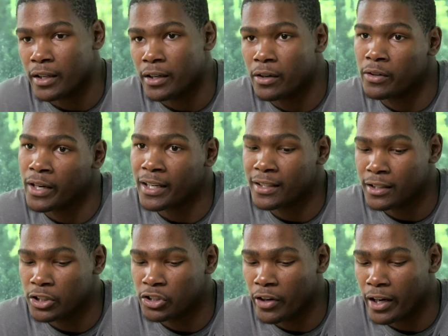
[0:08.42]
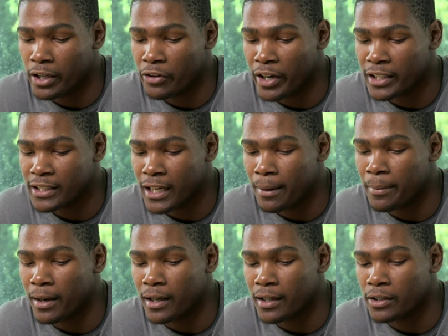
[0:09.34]
Nike did a great job
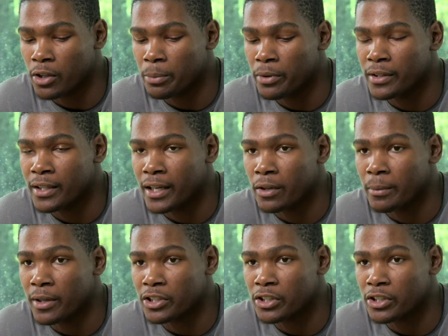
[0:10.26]
at, putting that on my